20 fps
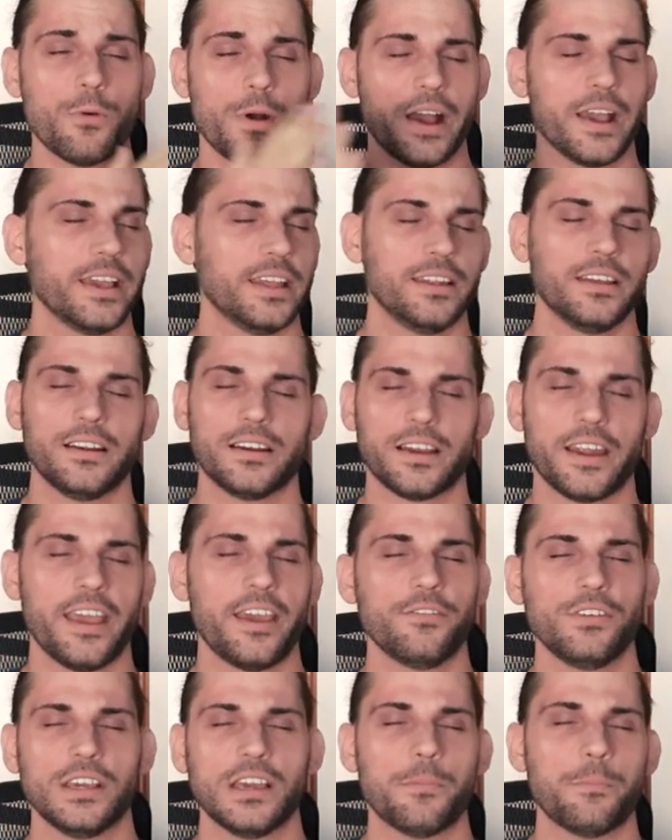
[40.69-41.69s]
Why they're
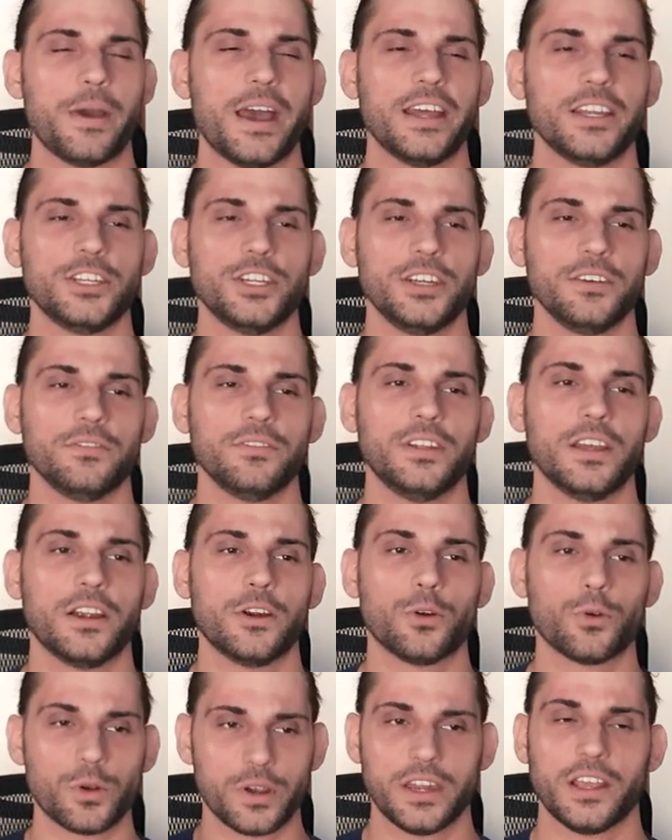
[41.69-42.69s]
having a match if
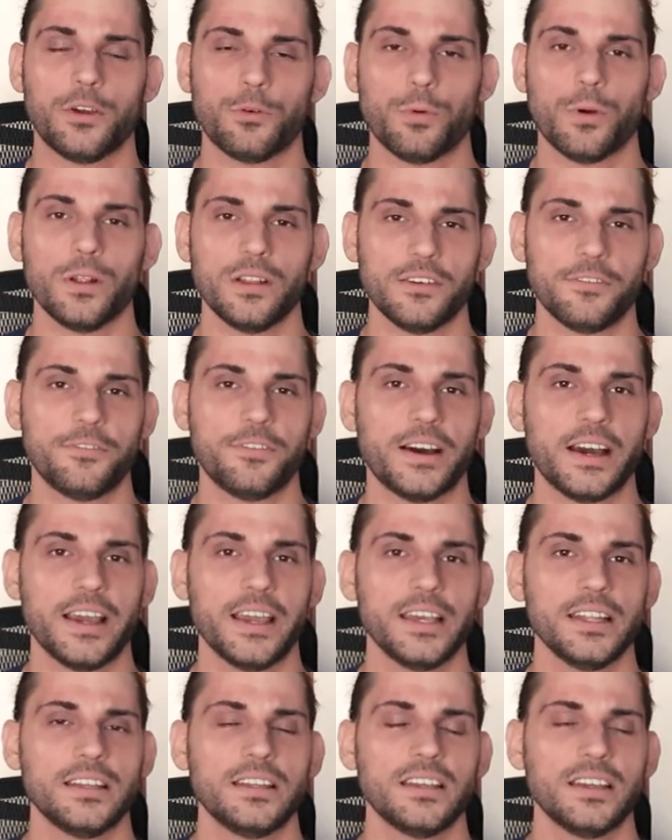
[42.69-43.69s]
they're already
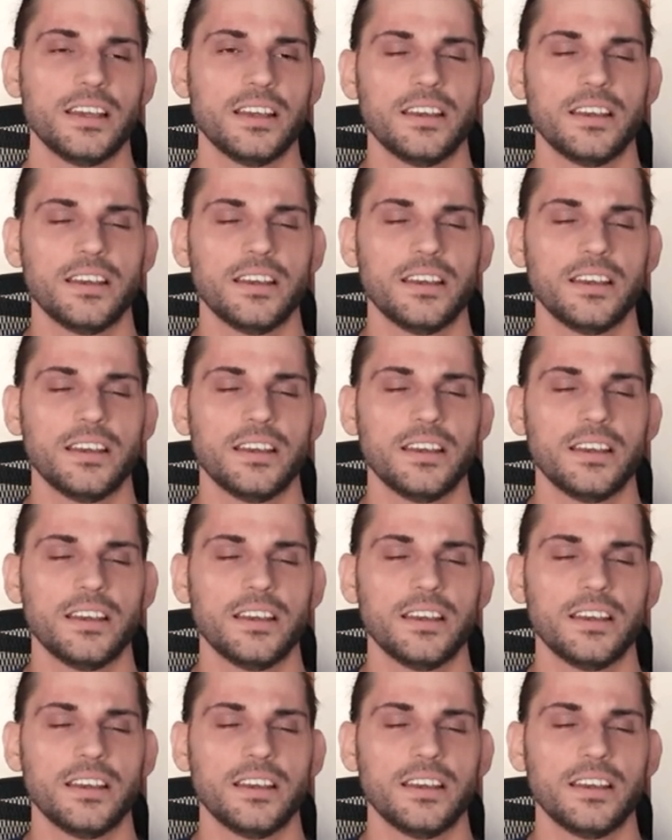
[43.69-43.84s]
qualified?